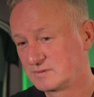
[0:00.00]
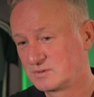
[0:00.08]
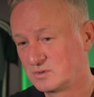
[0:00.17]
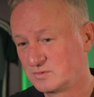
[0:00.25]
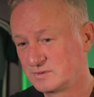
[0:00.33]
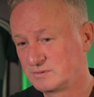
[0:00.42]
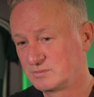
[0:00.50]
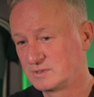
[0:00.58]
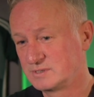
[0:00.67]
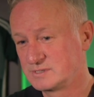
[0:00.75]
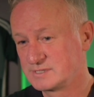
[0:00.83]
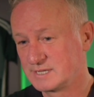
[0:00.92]
COVID
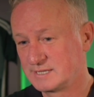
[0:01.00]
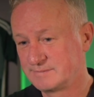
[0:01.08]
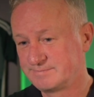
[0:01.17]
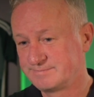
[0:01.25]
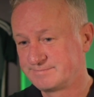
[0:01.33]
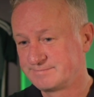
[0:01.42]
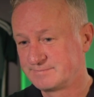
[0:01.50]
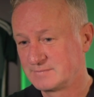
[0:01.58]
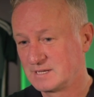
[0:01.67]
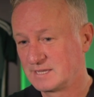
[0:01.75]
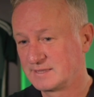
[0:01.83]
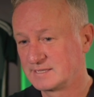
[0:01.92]
was,
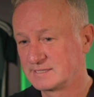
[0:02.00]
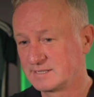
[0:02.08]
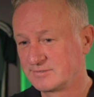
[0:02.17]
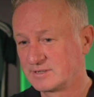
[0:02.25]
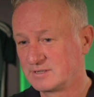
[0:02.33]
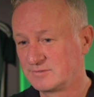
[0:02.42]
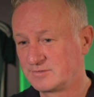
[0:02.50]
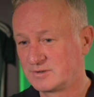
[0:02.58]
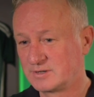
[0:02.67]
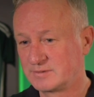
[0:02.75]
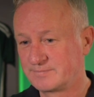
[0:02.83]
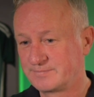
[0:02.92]
I think, difficult
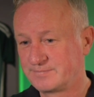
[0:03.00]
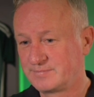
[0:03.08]
for.